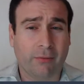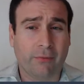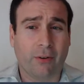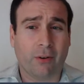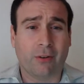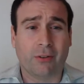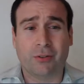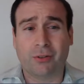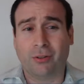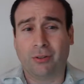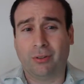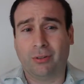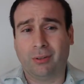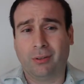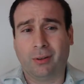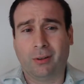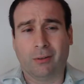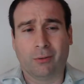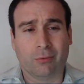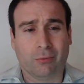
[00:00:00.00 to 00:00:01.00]
furnishers,
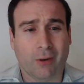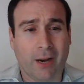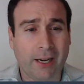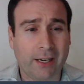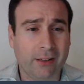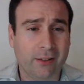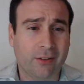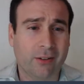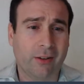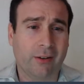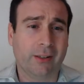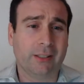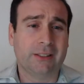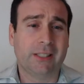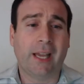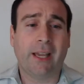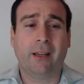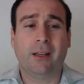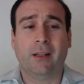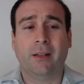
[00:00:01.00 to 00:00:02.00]
writing to their
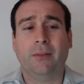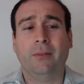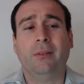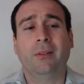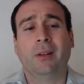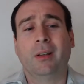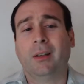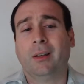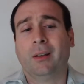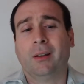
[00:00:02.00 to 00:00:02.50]
executives.